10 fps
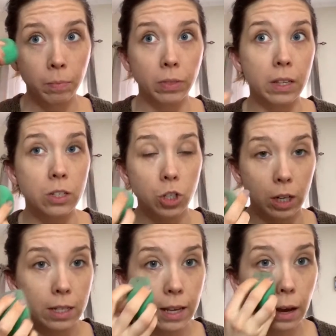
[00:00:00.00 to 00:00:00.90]
this
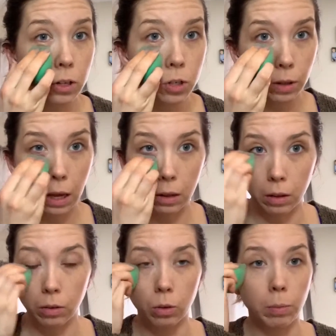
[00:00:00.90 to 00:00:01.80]
shade is actually a
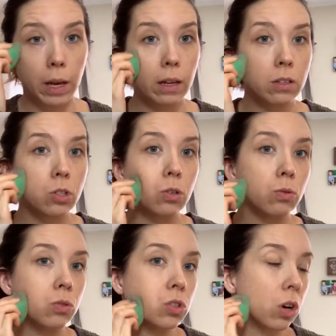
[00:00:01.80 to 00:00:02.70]
little bit
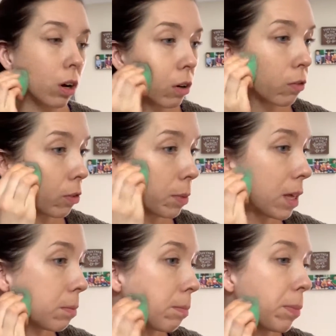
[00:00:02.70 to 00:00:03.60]
too dark for
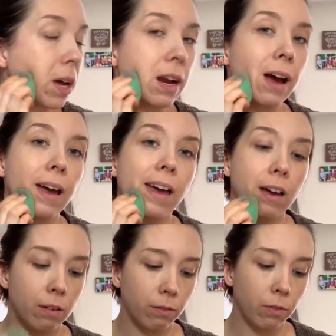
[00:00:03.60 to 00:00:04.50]
me, but I
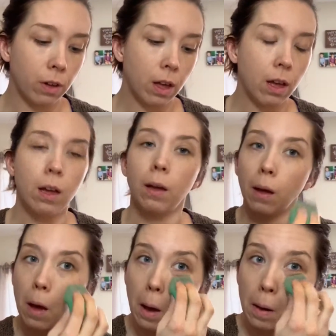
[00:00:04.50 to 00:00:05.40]
have
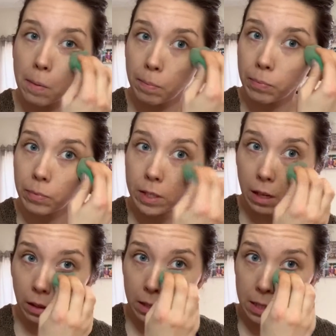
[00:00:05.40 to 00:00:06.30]

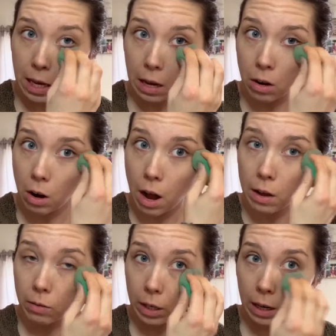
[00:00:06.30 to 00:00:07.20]
Sunless Tanner
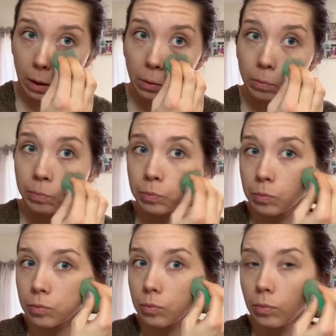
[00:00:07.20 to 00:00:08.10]
on right now.
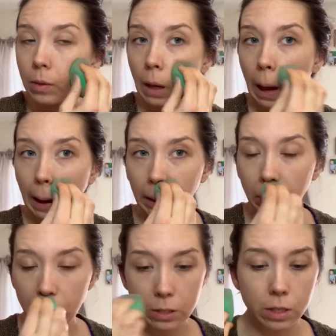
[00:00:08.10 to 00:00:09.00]
I
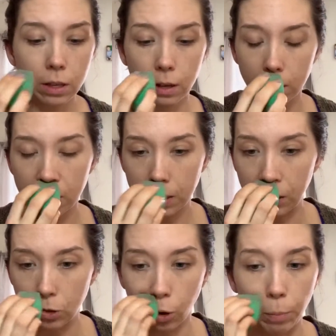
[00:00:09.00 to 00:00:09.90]
use the
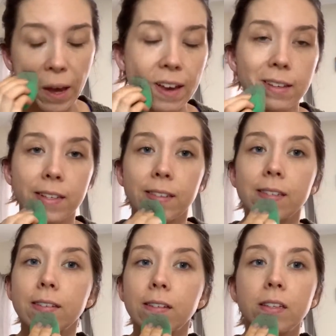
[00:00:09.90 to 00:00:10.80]
Saint Tropez
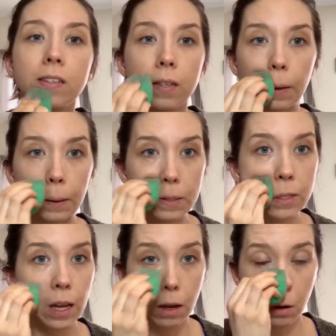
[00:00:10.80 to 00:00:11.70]
Sunless
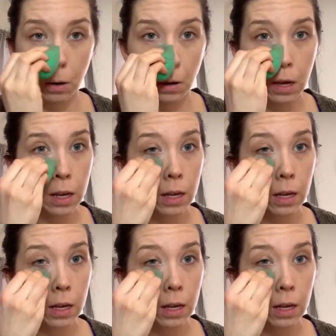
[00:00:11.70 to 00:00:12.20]
Tanner.